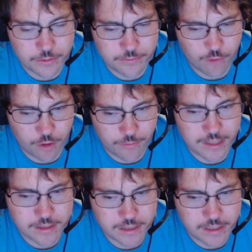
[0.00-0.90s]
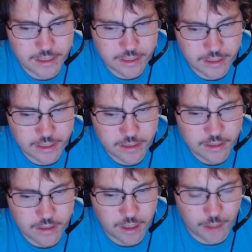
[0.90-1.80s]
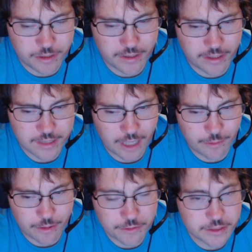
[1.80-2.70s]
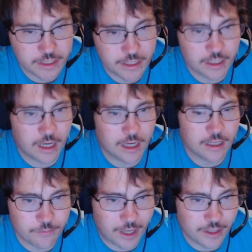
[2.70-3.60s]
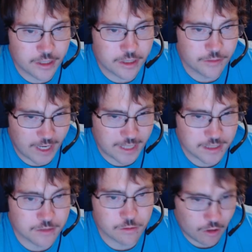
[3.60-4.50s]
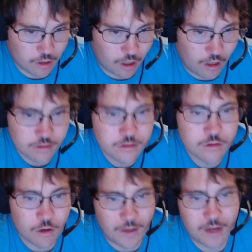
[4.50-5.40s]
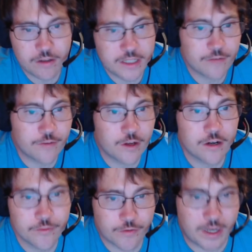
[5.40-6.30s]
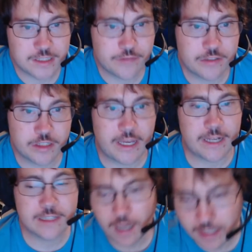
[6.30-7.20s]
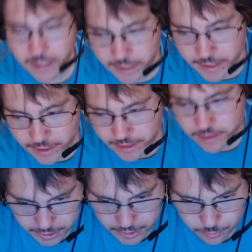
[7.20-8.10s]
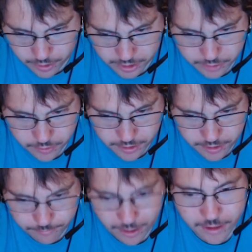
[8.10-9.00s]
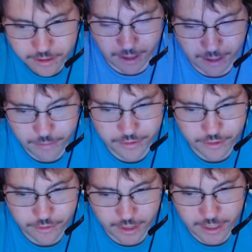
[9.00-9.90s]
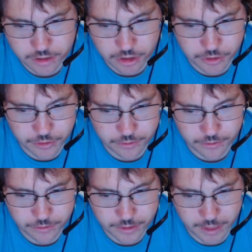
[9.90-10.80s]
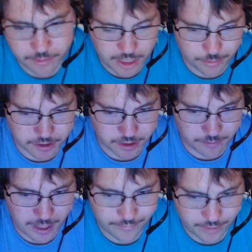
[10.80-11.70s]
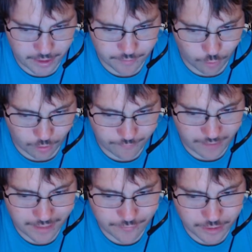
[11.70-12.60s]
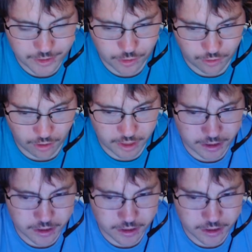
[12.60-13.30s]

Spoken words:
for basically up to that time, he was in modern France or Gaul, or modern day France if you look at it. He worked with Pompey the Great to keep his command there for 5 years or longer.